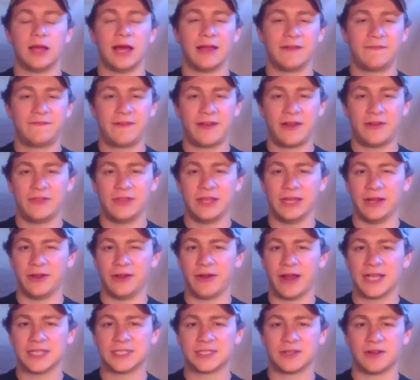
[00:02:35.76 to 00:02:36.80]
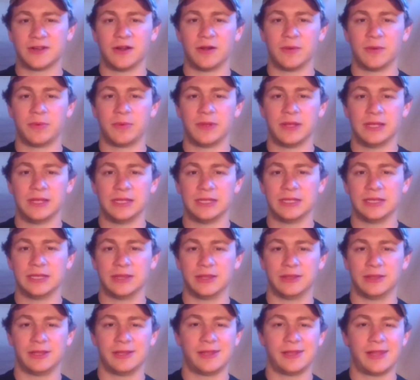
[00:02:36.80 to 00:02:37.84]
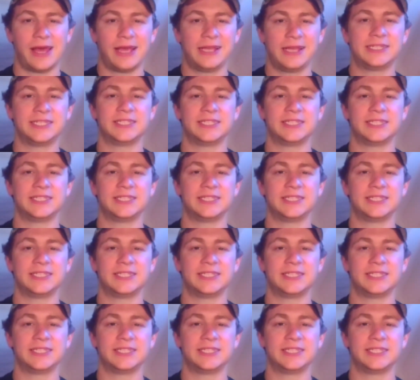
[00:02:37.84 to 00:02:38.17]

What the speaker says: I found that grass carp like